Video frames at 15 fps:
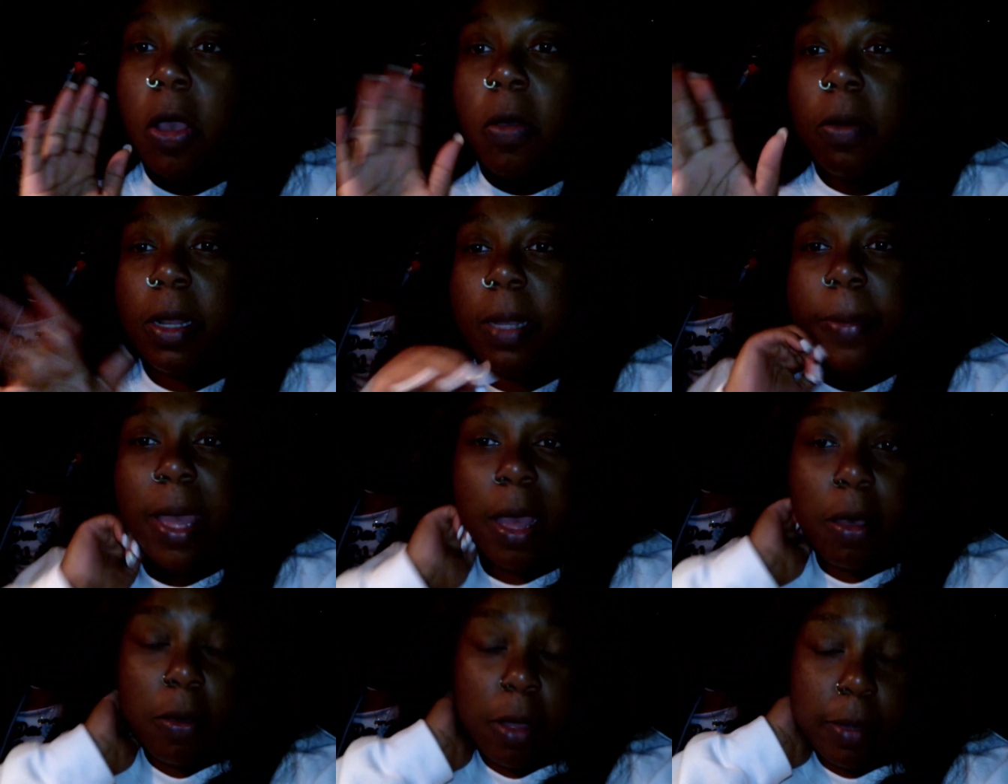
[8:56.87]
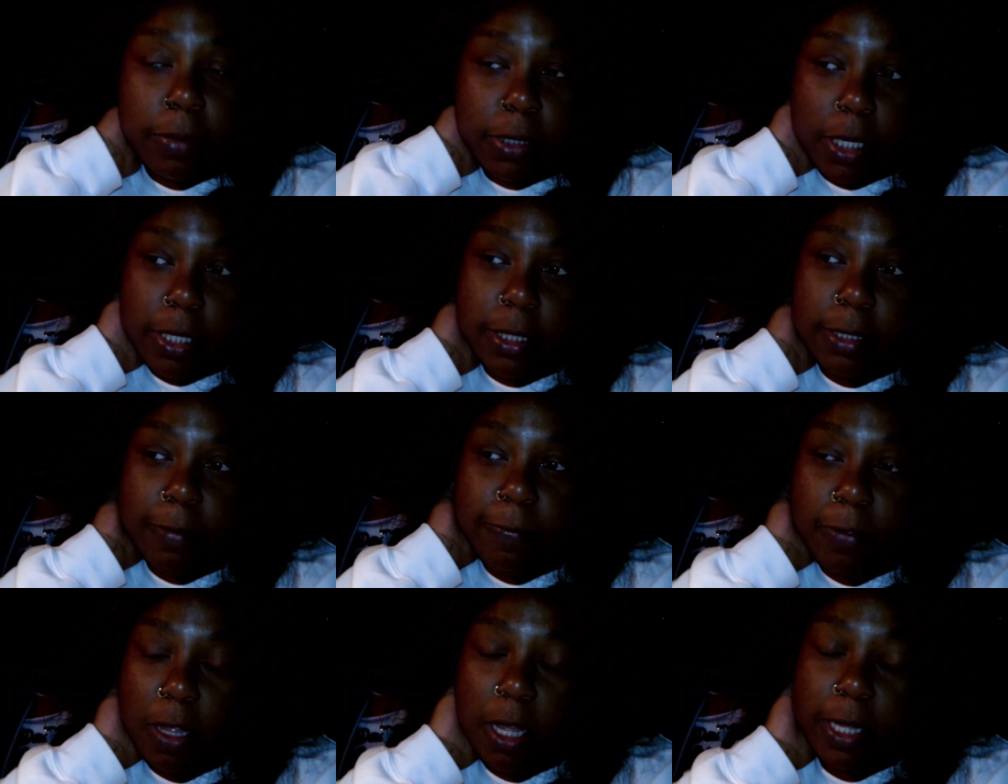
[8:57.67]
while I'm out. I'm sorry
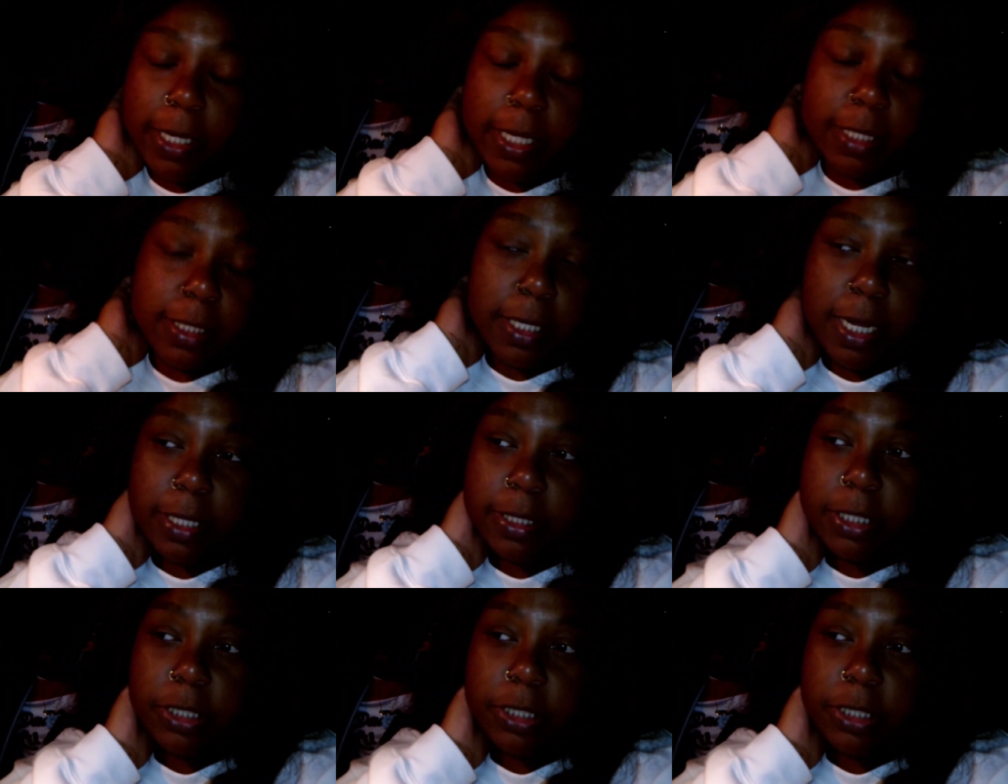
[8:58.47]
this vlog isn't as